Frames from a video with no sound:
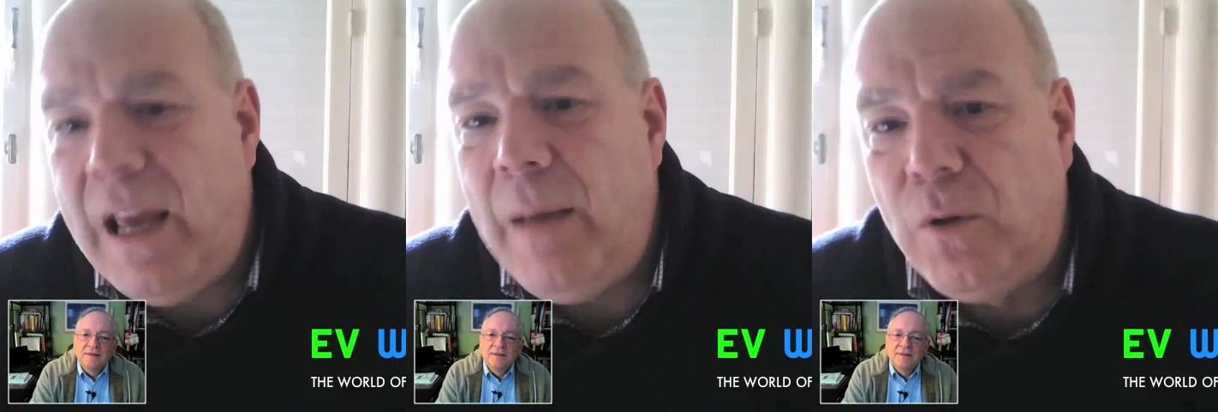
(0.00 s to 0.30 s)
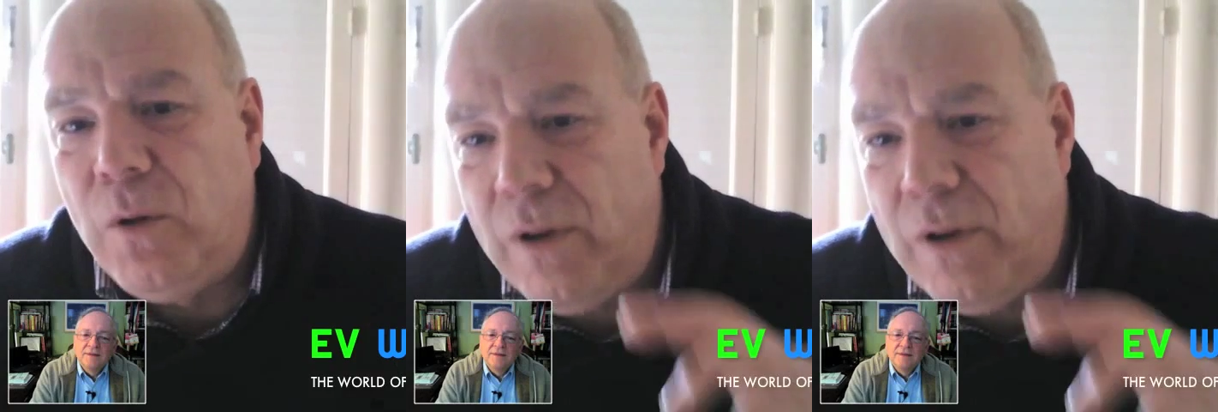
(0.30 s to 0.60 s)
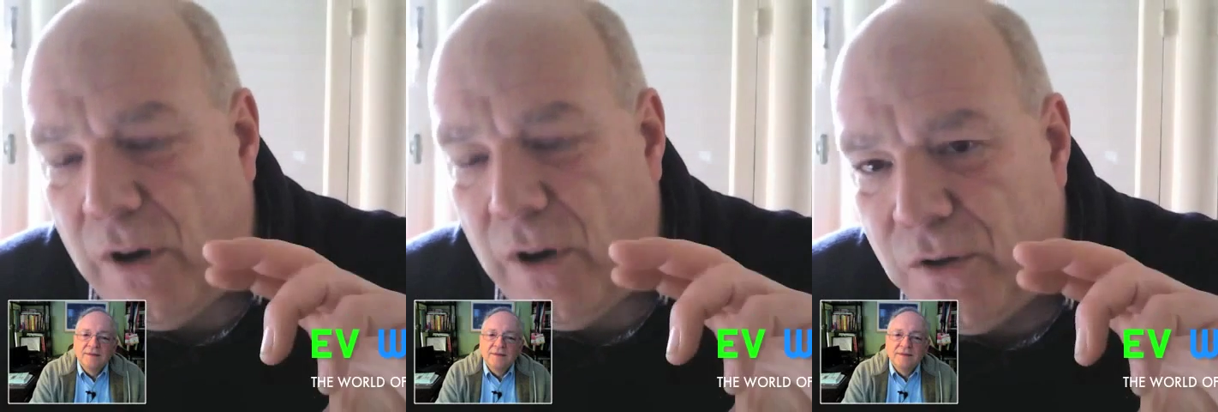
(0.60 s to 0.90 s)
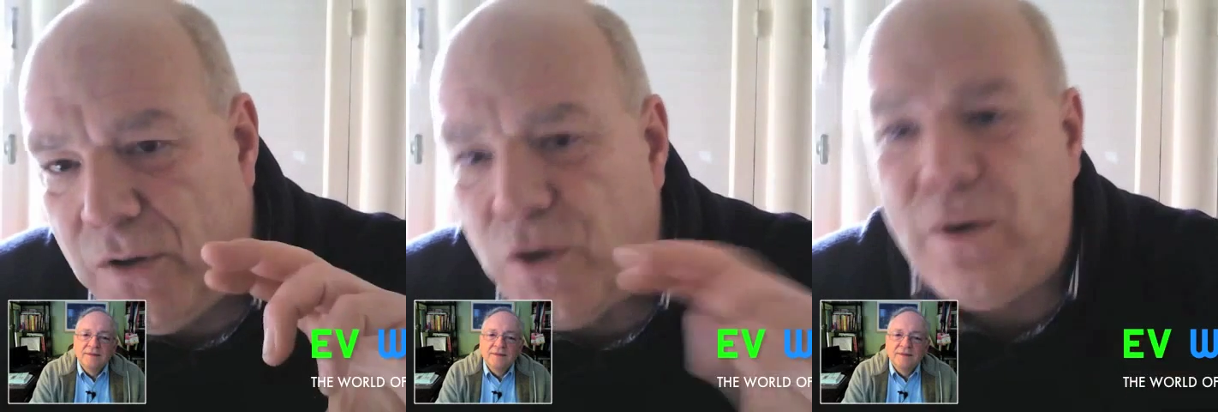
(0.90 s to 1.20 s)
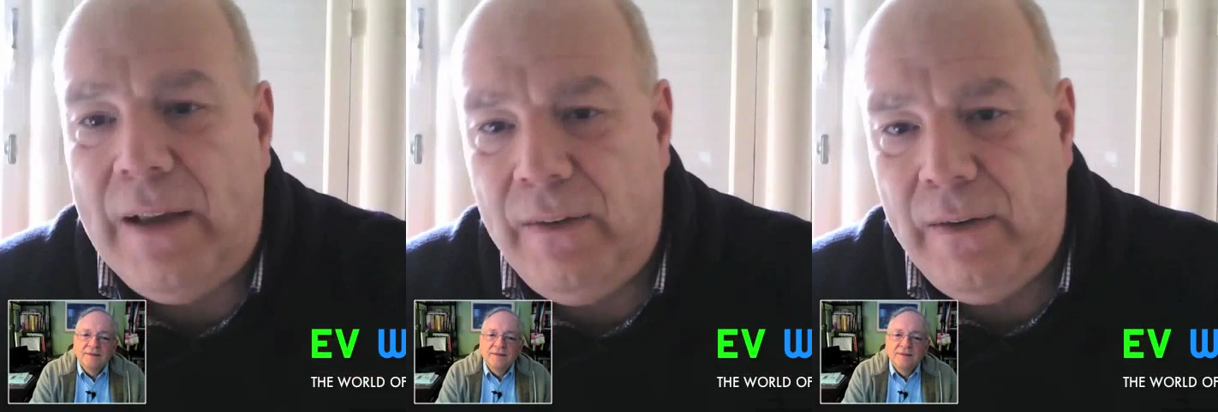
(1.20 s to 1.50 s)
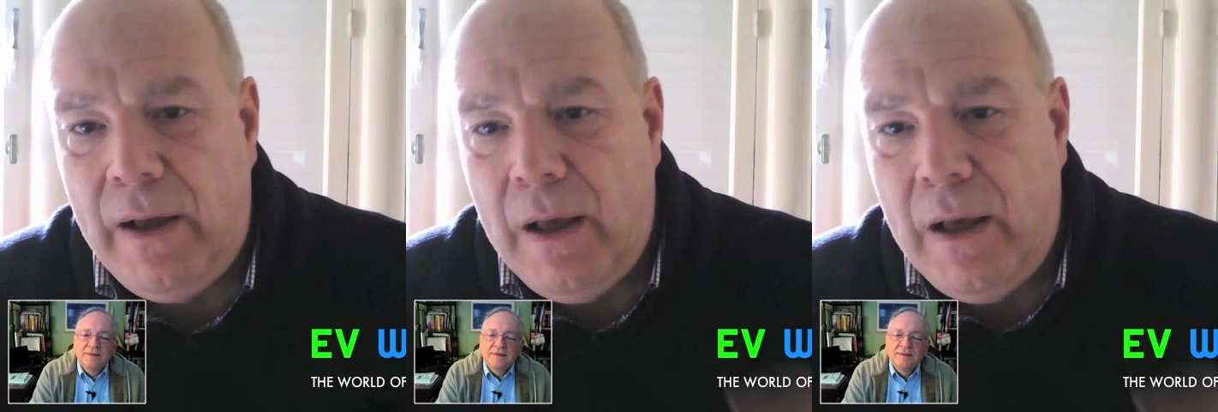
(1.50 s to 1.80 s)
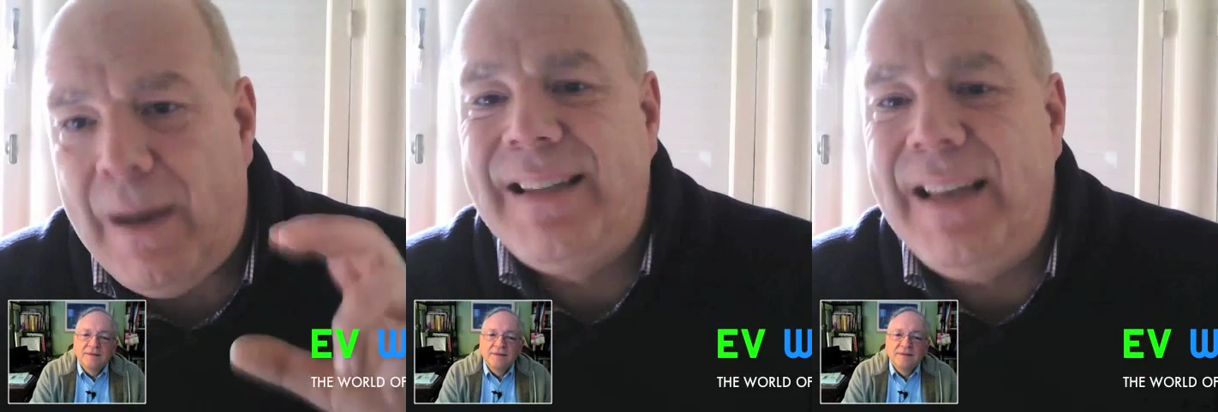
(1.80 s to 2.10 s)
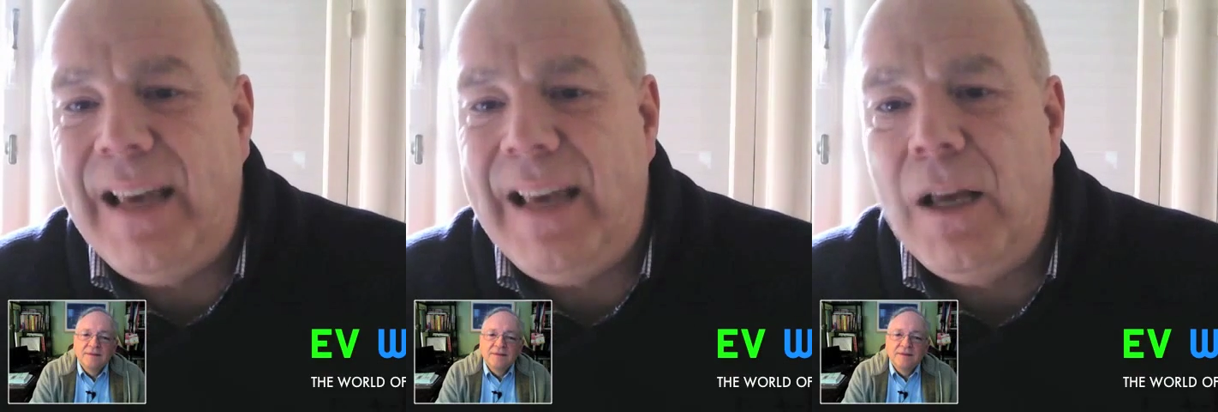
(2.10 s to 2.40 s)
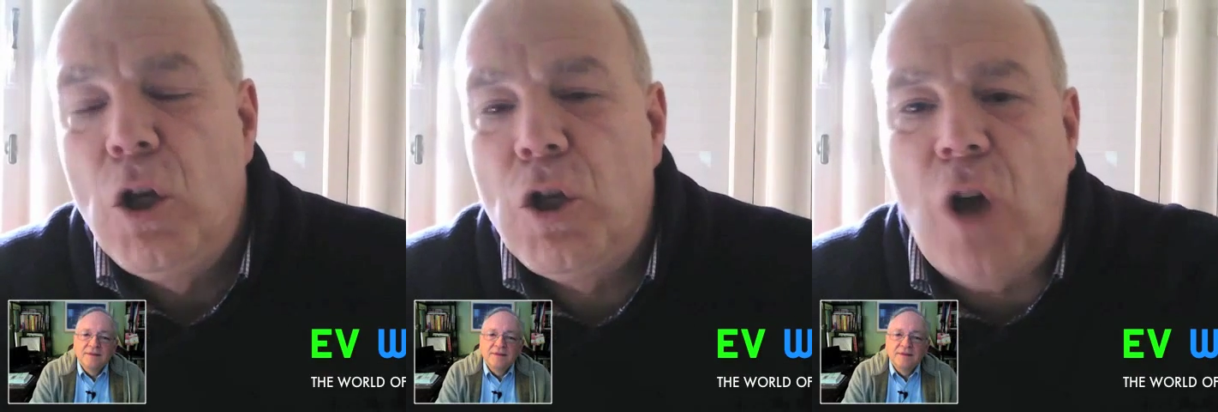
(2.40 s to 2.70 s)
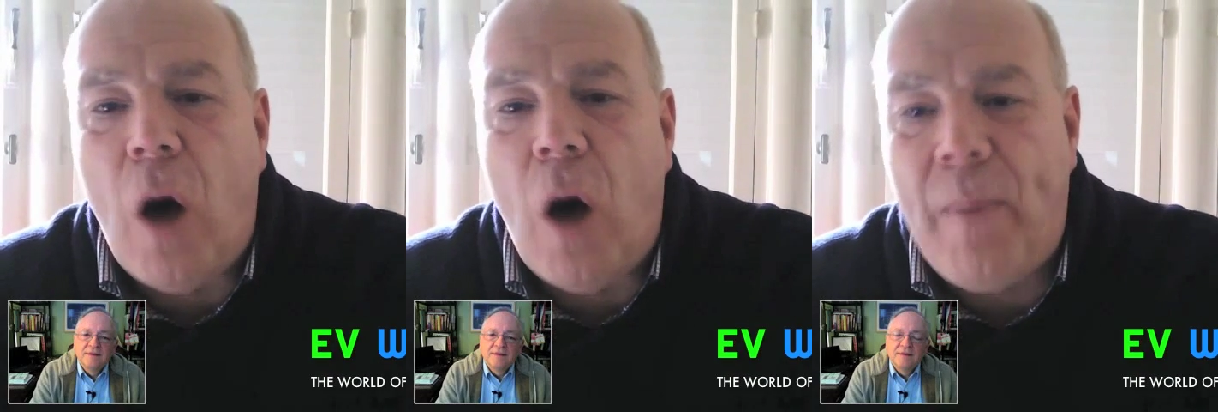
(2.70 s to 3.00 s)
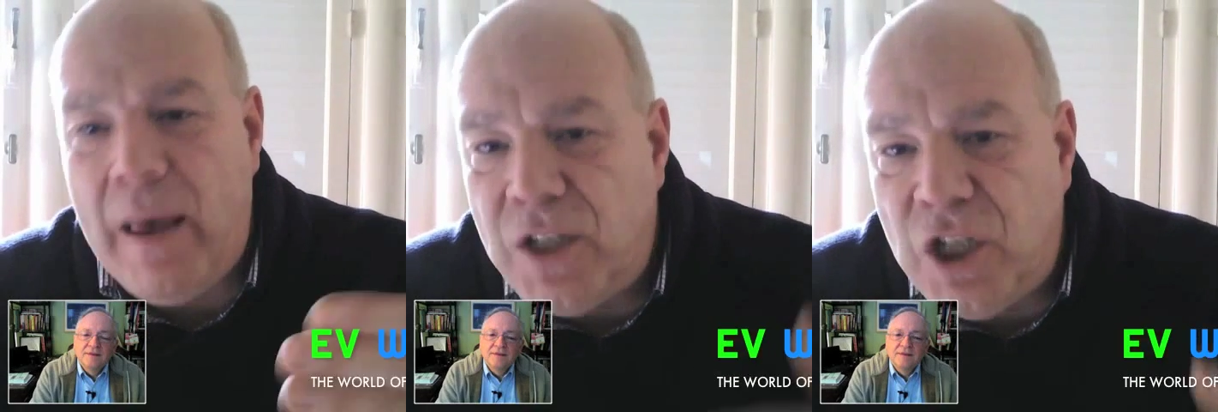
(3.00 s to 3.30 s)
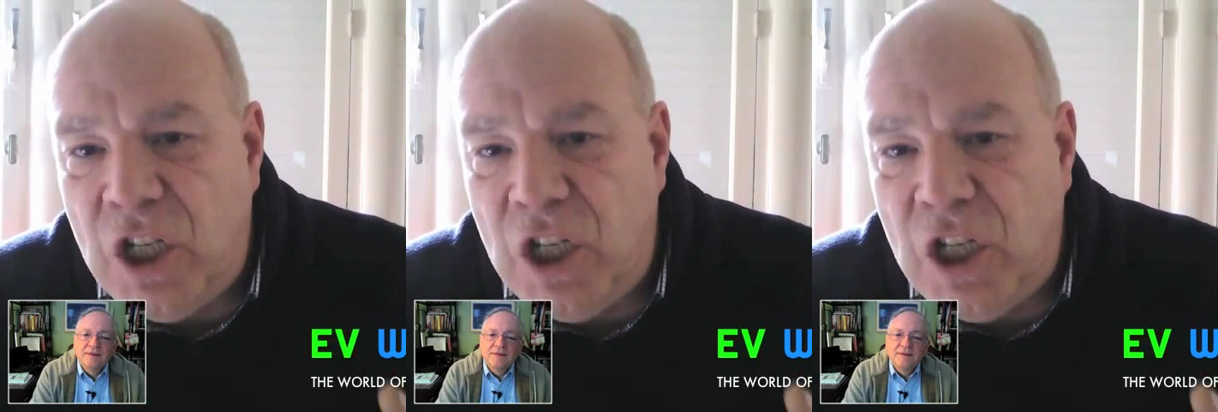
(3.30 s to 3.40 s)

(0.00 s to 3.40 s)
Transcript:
Speaker 1: able to reverse the trend by saying stop